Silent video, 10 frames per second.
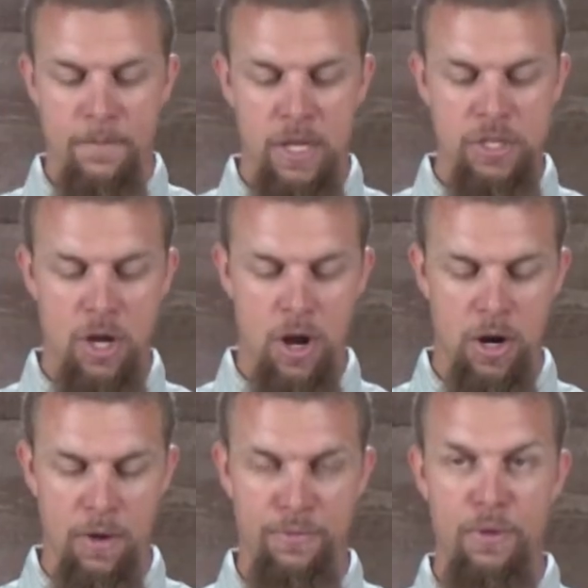these
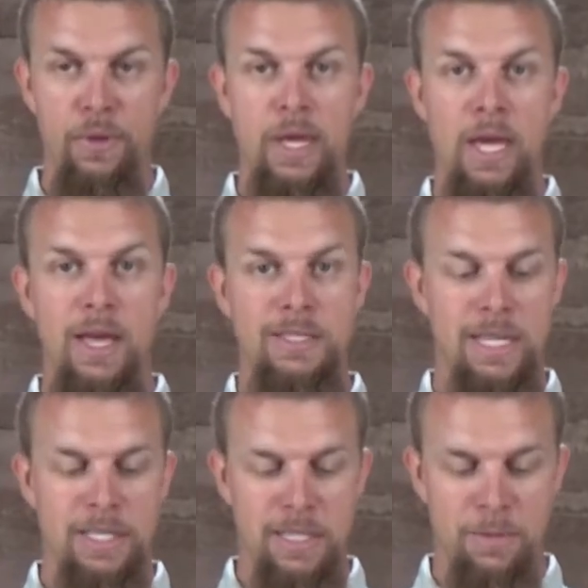are a fully
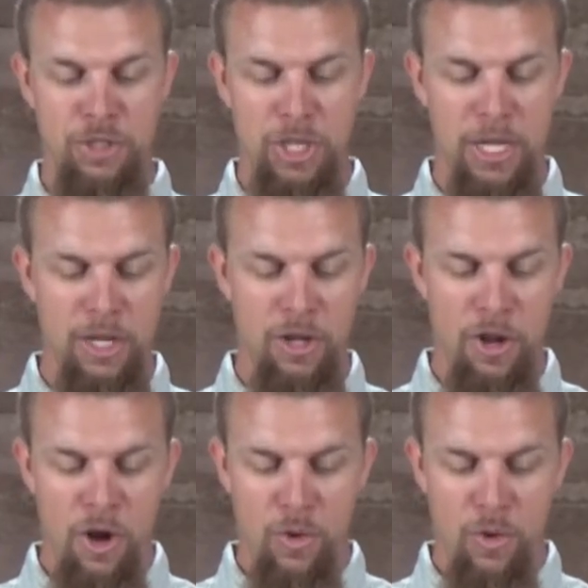CNC machined